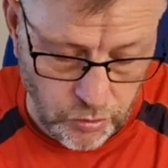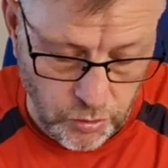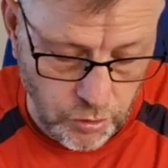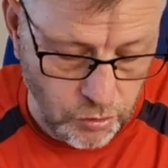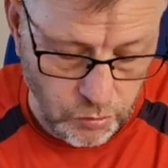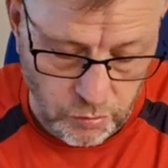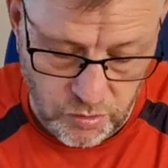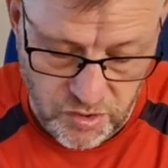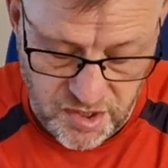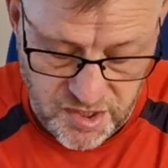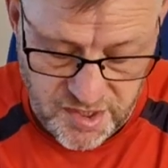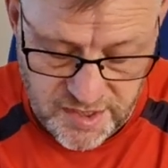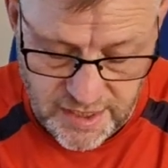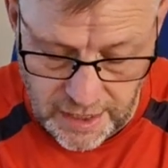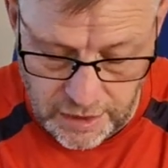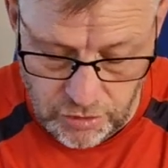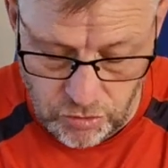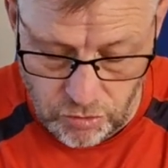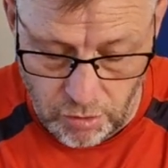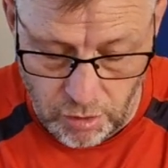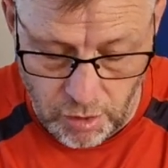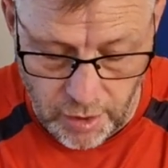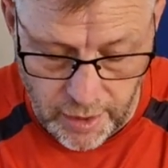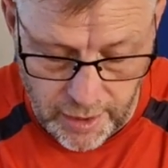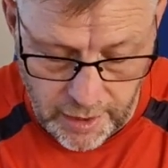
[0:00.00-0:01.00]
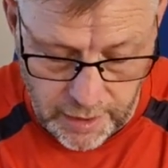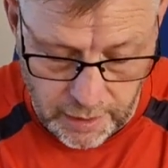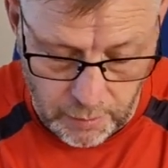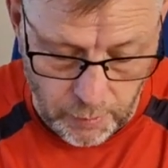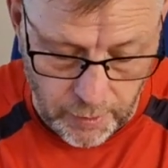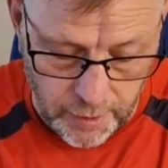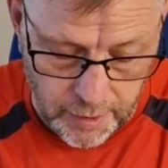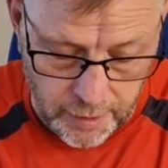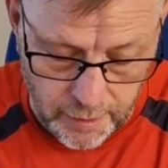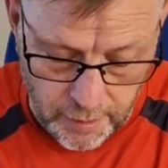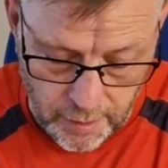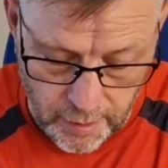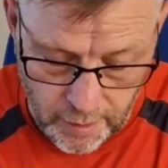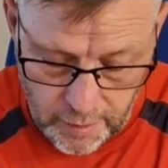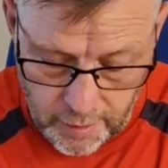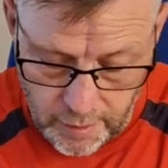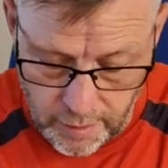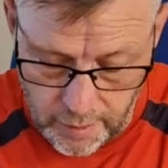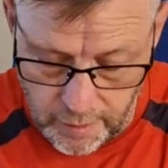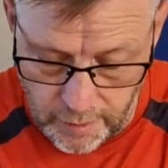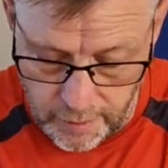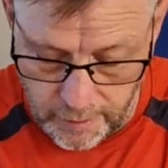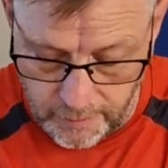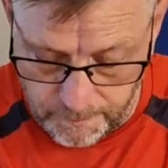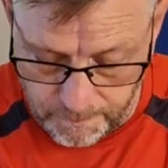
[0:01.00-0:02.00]
you'll just stay dry anyway.
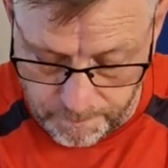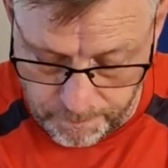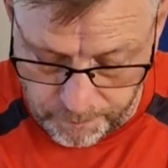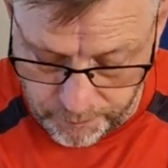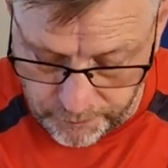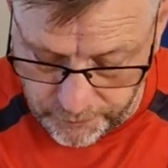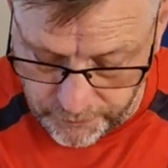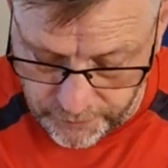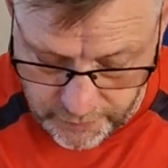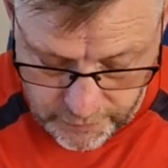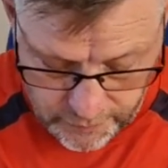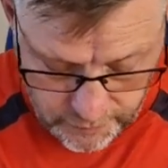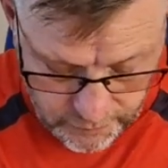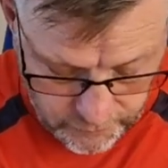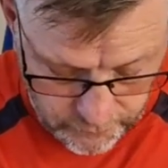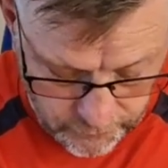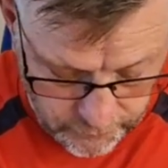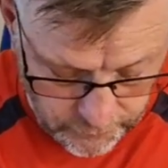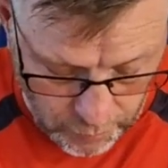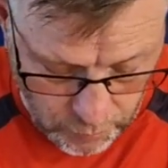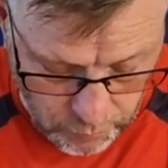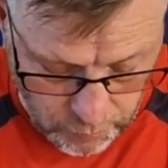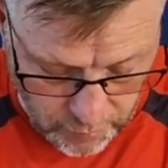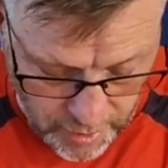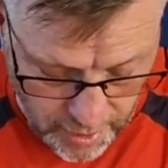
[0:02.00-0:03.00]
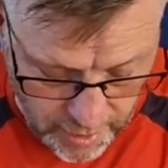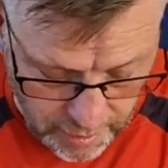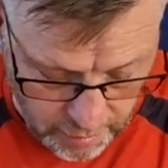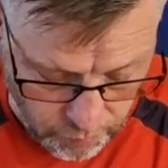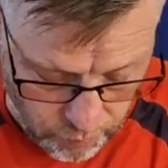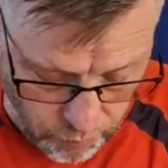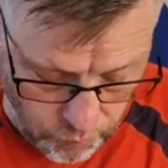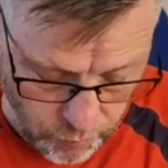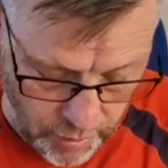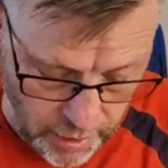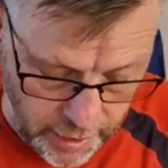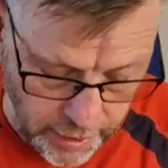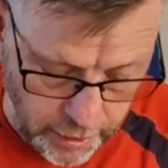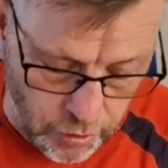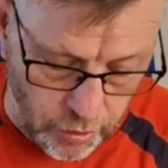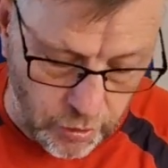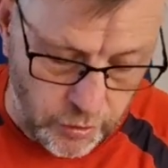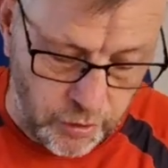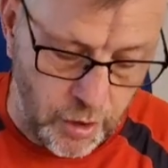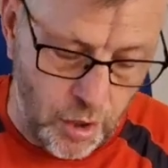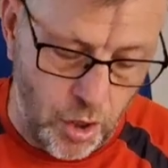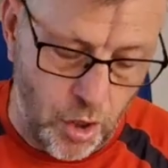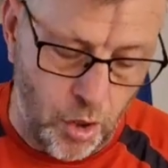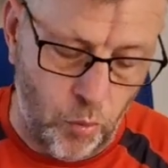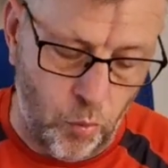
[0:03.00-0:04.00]
So yeah, really good.
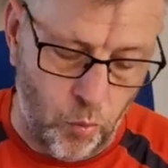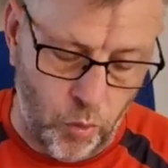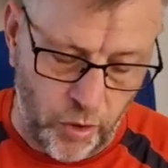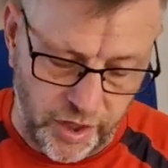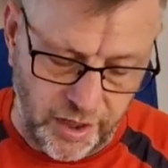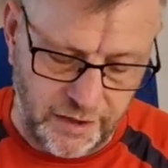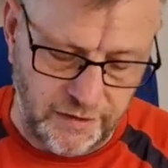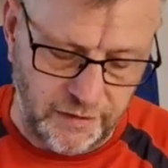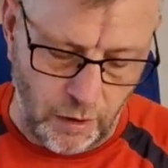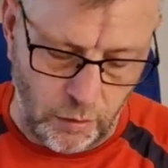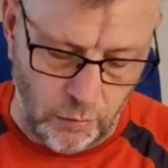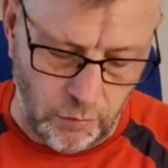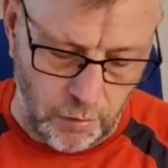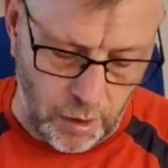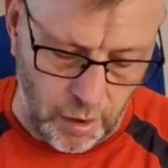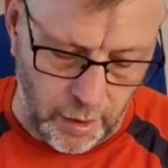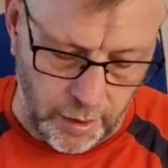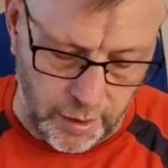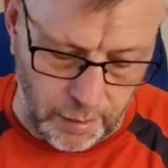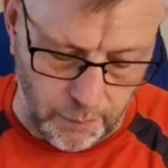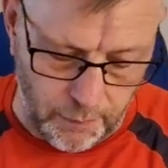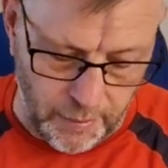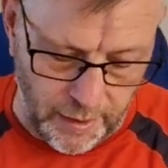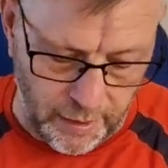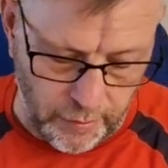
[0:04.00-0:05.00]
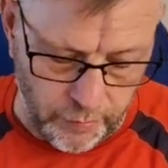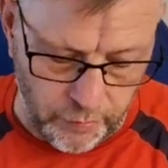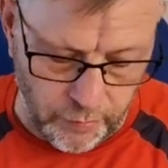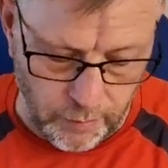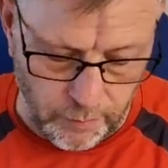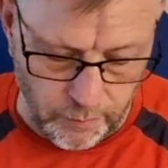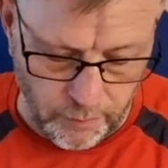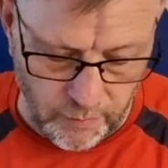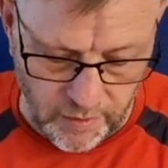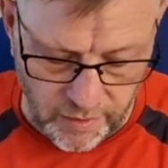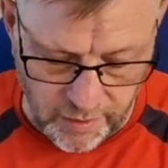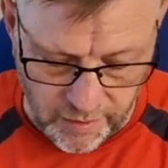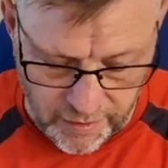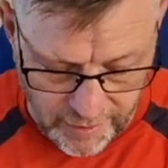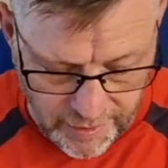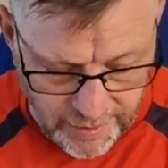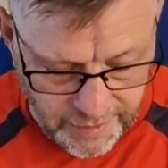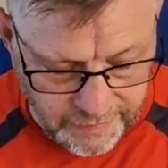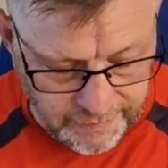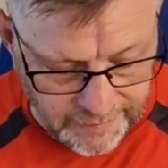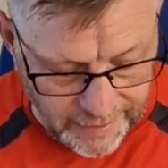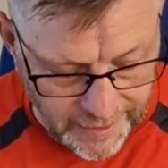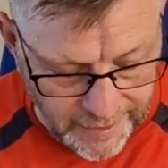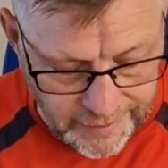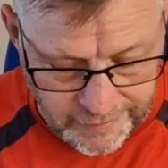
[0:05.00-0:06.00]
What I don't like about them,
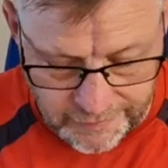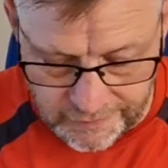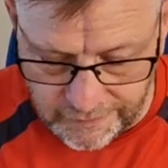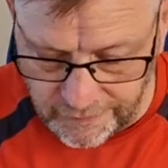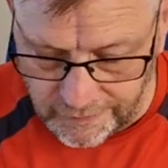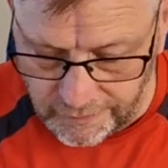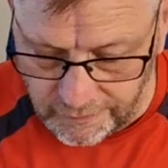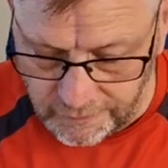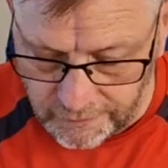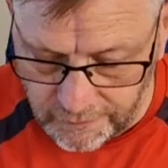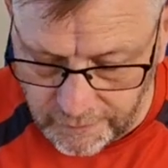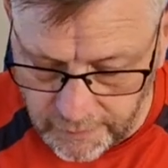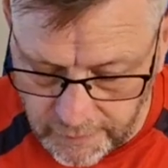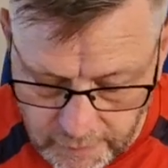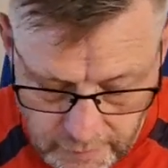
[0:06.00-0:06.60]
these laces,